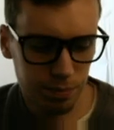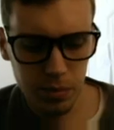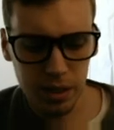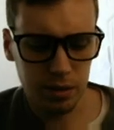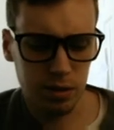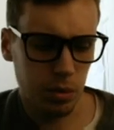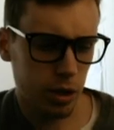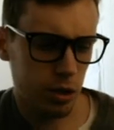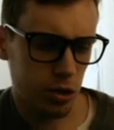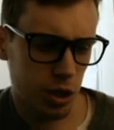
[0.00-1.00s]
in the
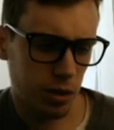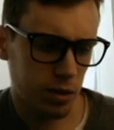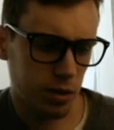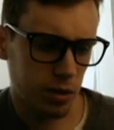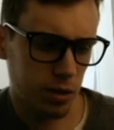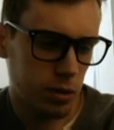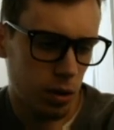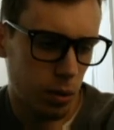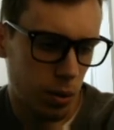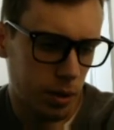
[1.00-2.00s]
simulation cell.
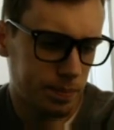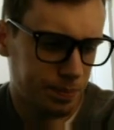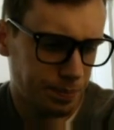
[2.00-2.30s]
So